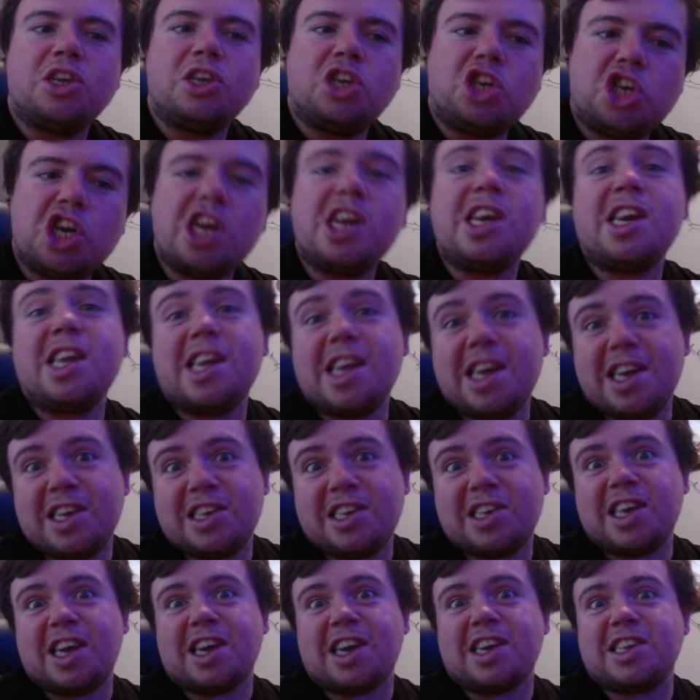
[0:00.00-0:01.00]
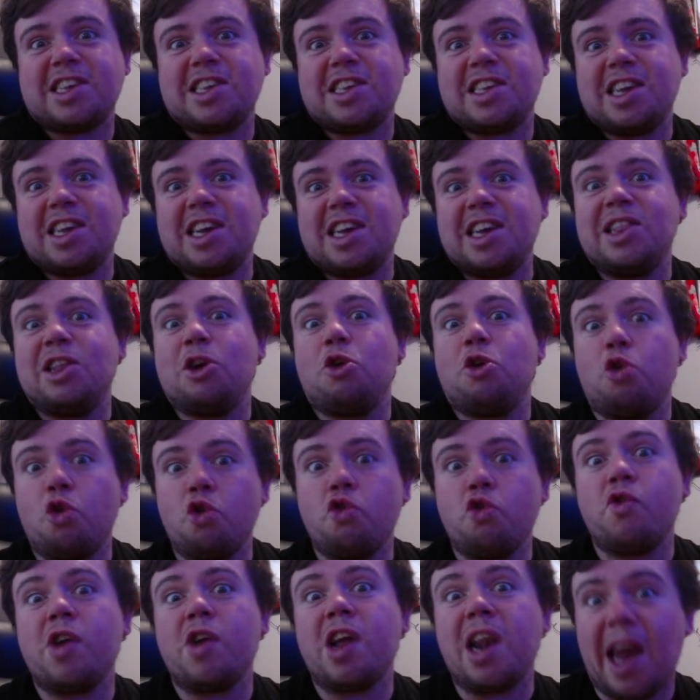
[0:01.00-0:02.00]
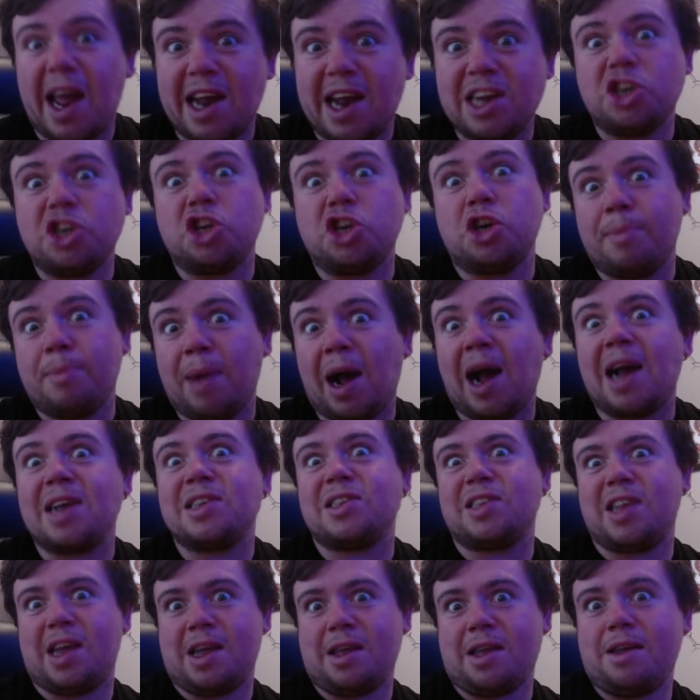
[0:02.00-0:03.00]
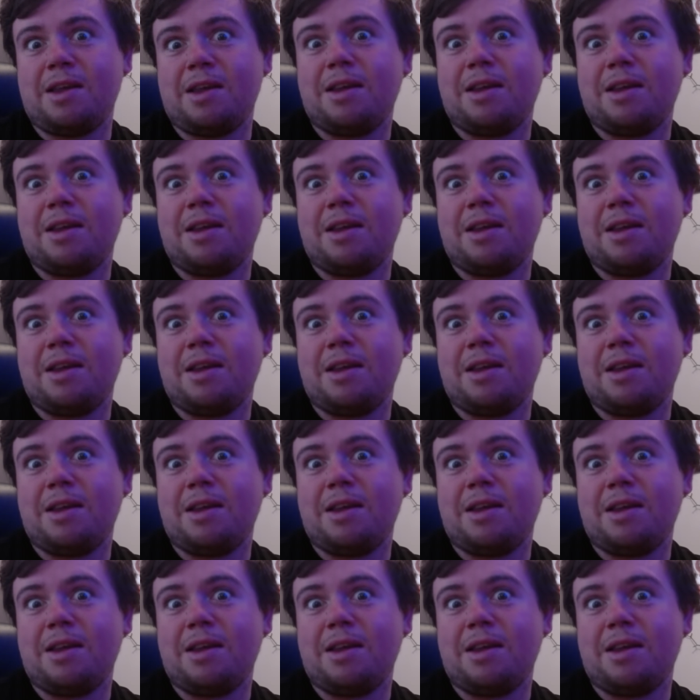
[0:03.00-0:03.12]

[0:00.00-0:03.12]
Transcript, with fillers: G T A six in the Unreal Engine Master.